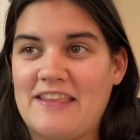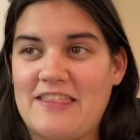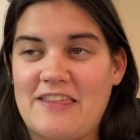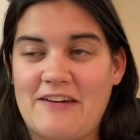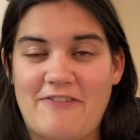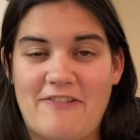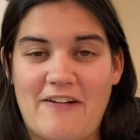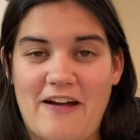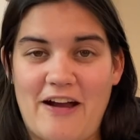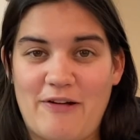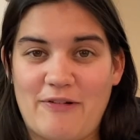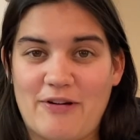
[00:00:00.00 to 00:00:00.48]
The
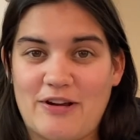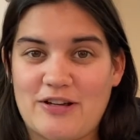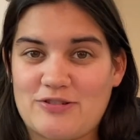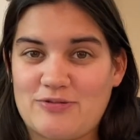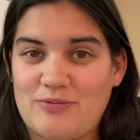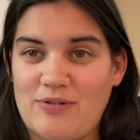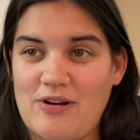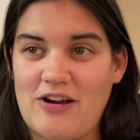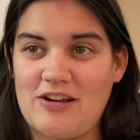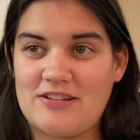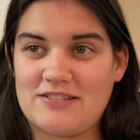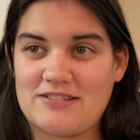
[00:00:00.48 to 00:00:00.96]
fireworks
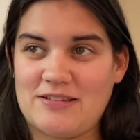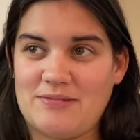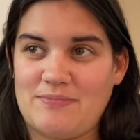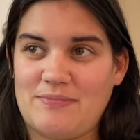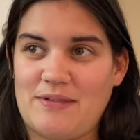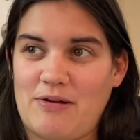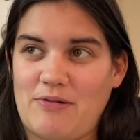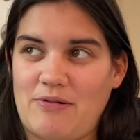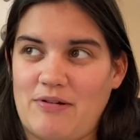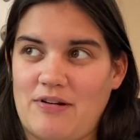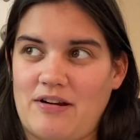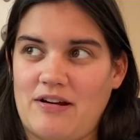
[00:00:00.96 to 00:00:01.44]
were awesome.
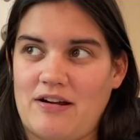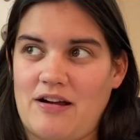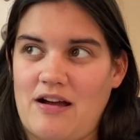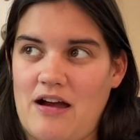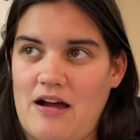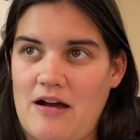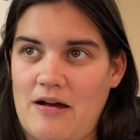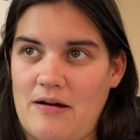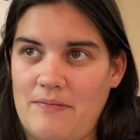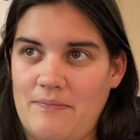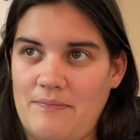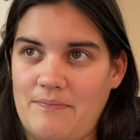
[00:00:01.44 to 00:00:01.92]
They were
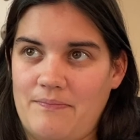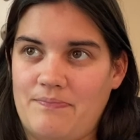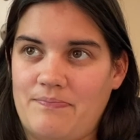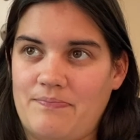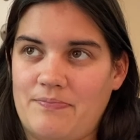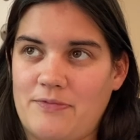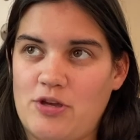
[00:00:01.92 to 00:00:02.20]
um,